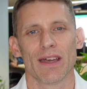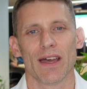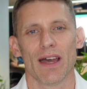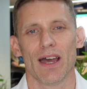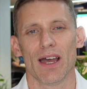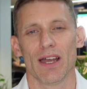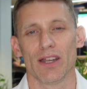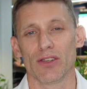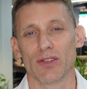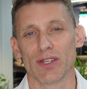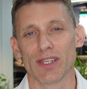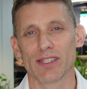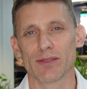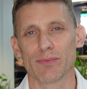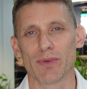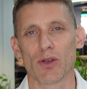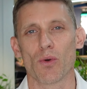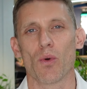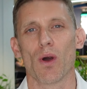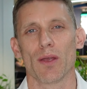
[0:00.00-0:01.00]
and you need to
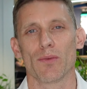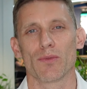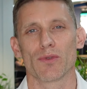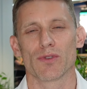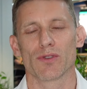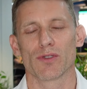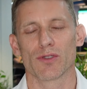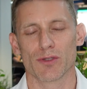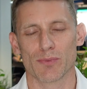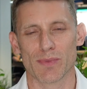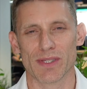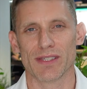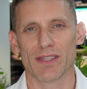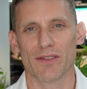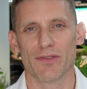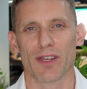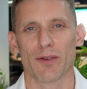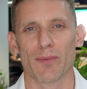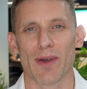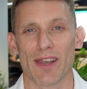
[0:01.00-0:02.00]
be quite
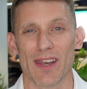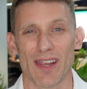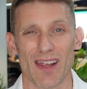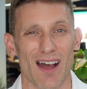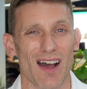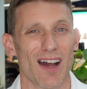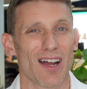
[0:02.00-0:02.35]
specific about it.